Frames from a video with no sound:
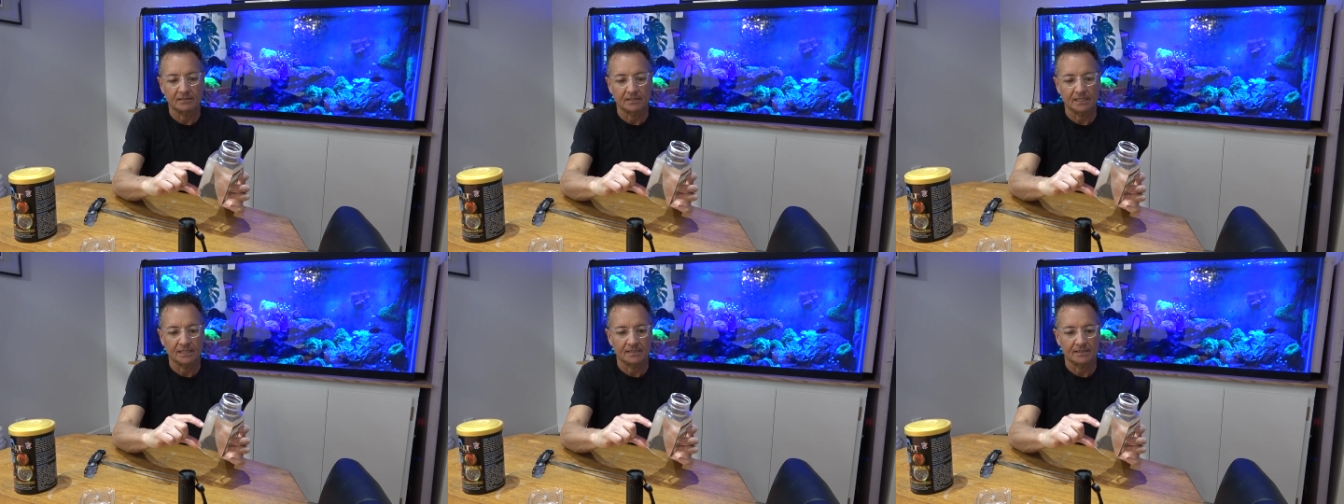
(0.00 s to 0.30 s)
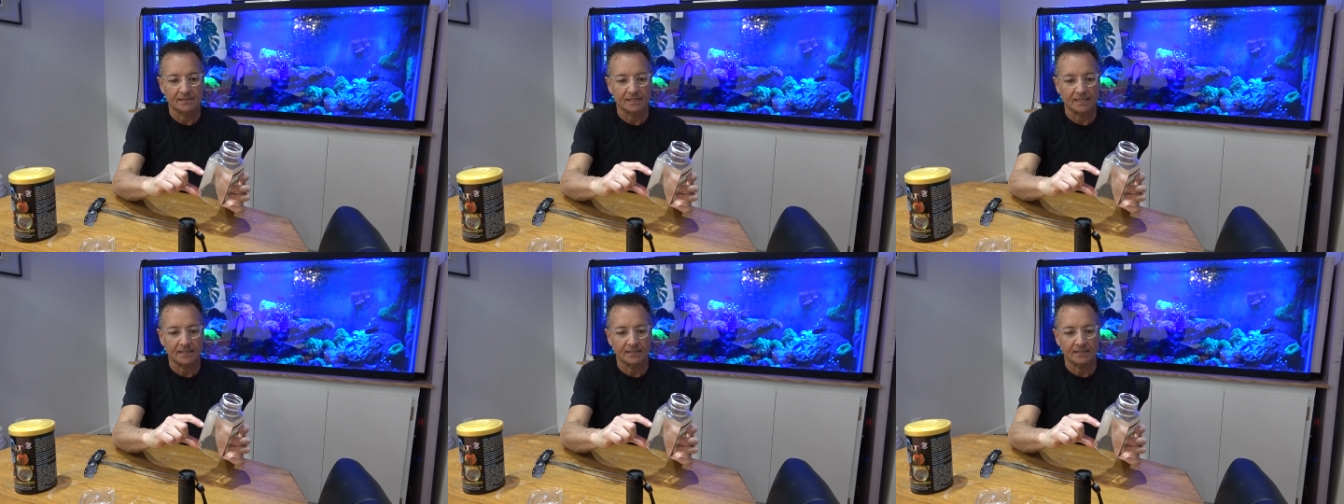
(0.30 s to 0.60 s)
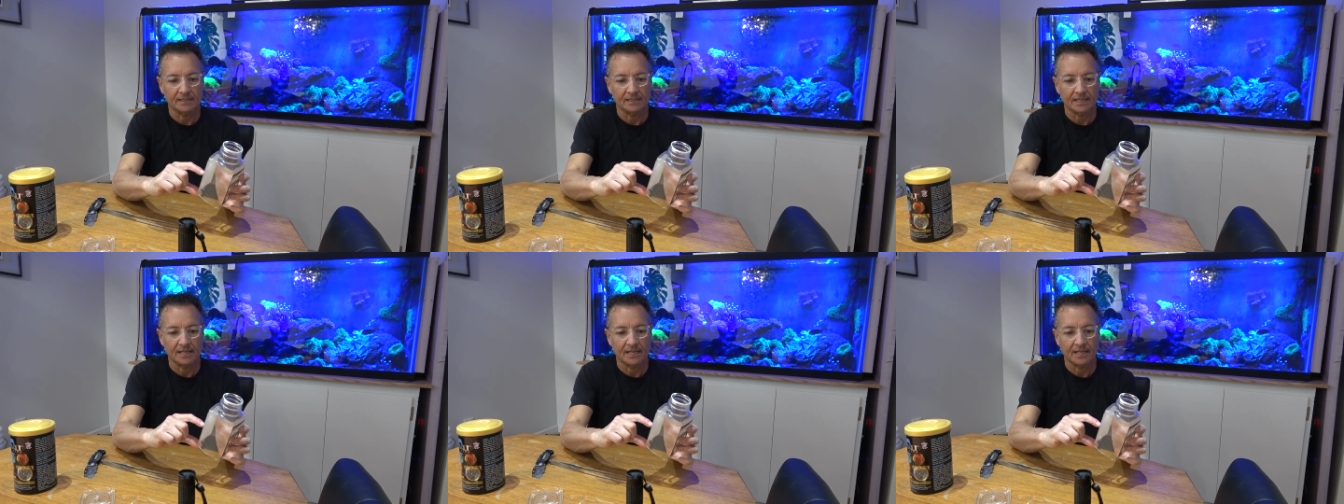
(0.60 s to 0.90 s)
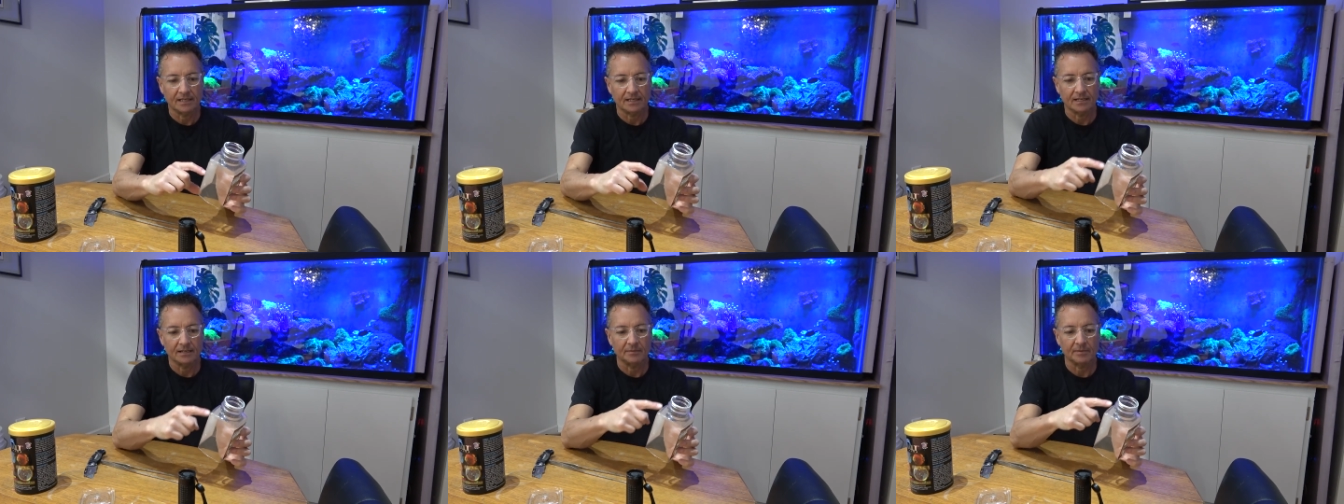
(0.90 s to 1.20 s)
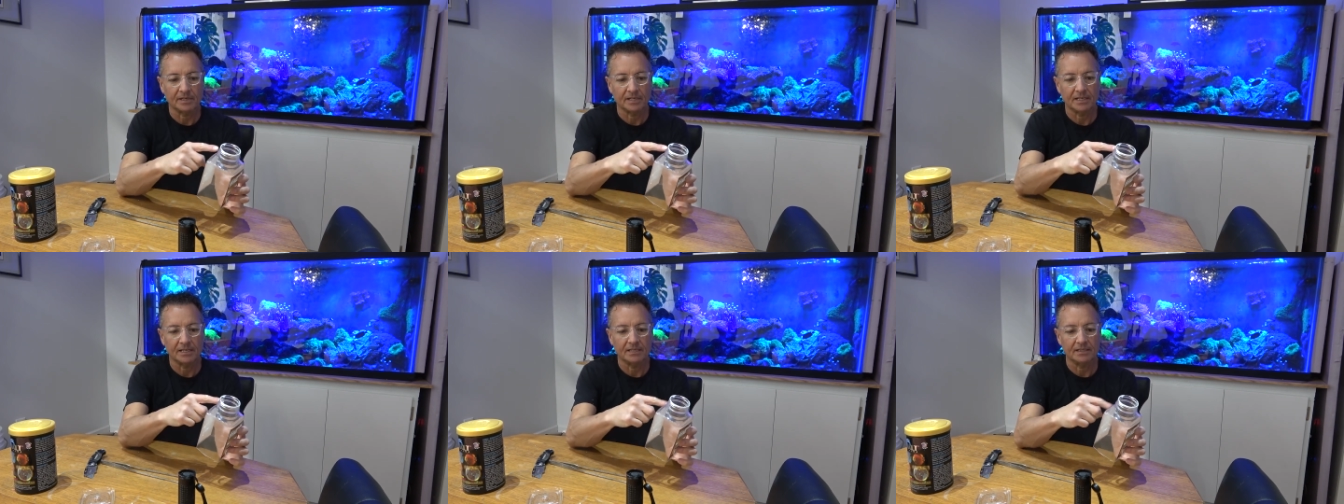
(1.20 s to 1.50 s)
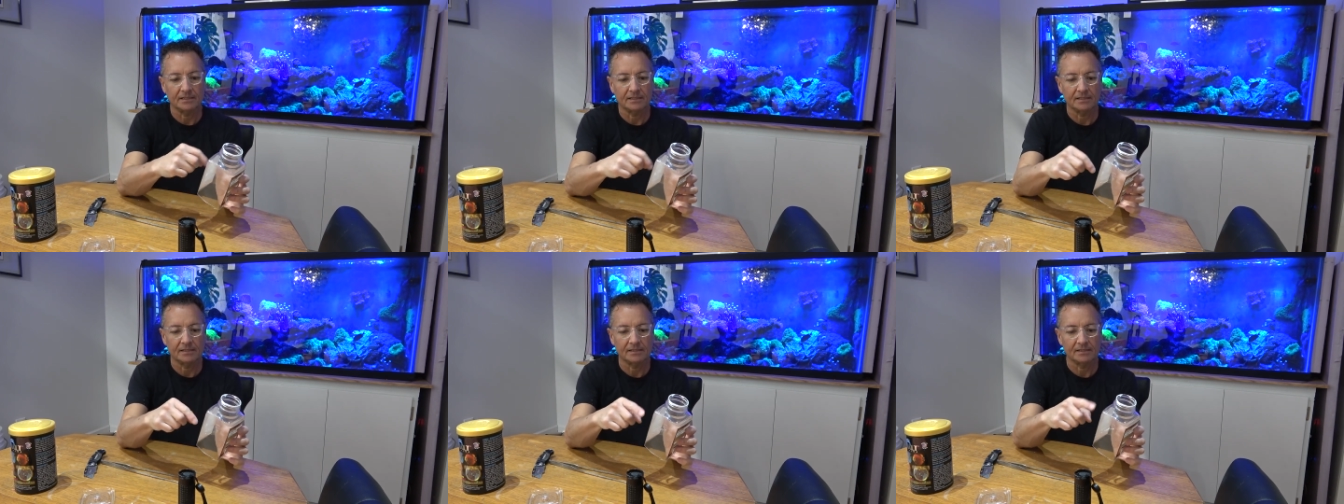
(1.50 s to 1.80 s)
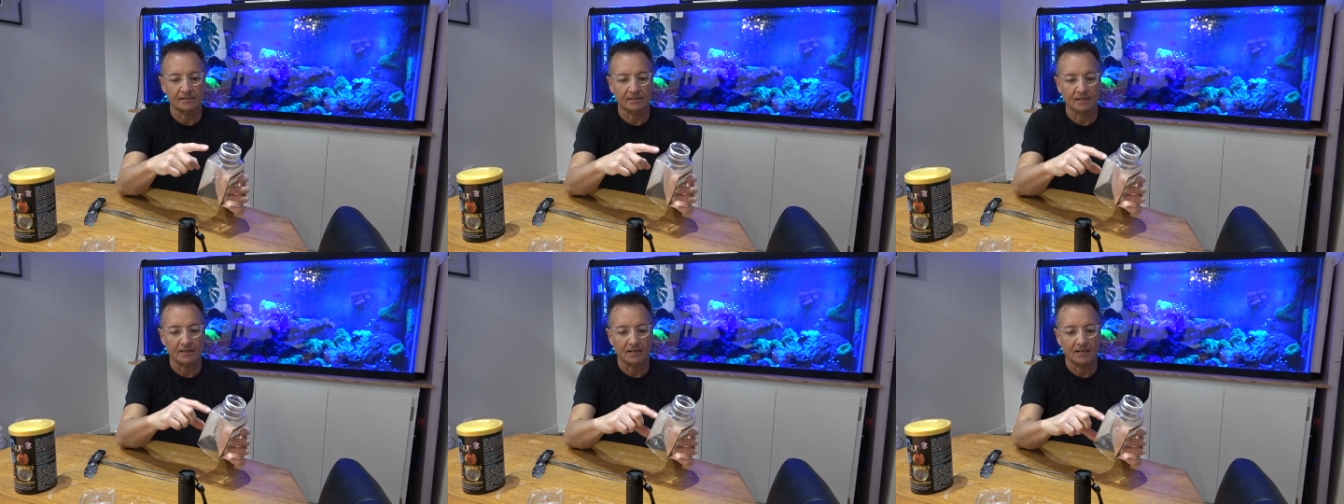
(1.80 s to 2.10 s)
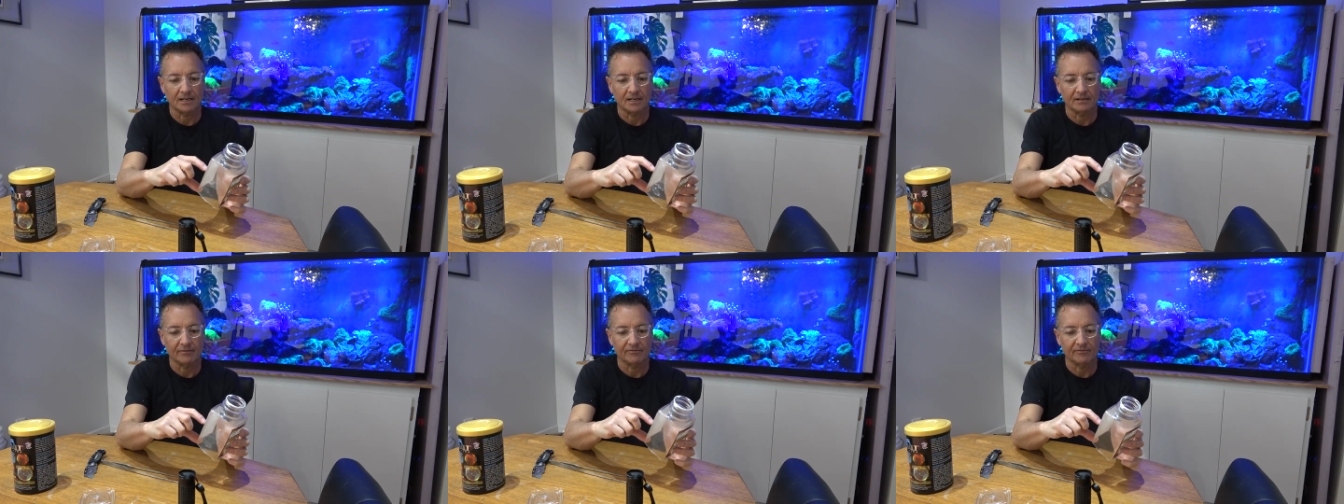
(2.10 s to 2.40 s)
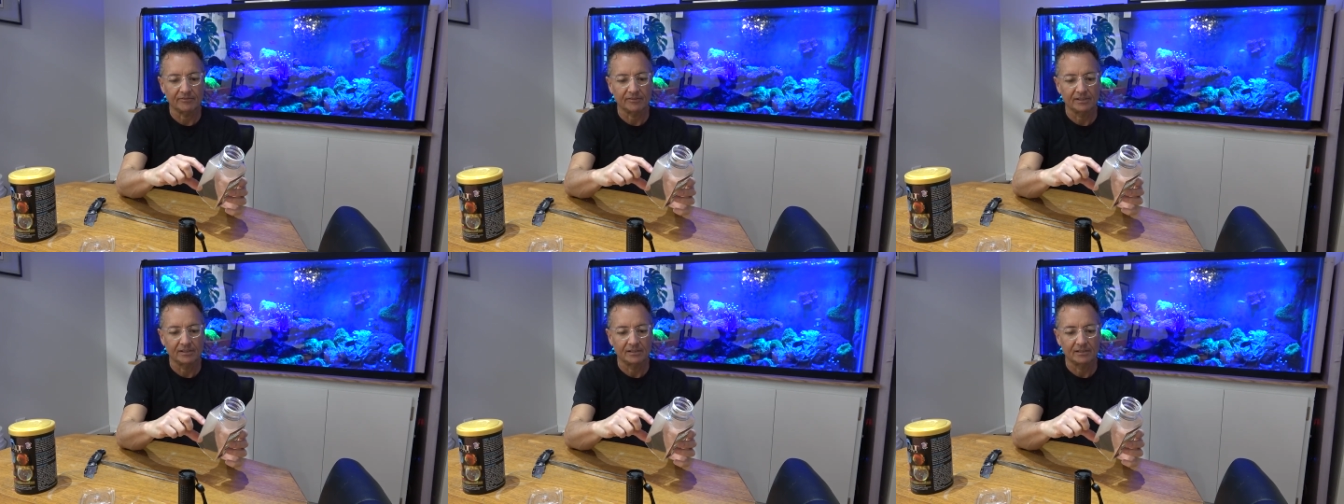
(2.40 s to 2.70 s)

inside the tank and I'm cutting this off.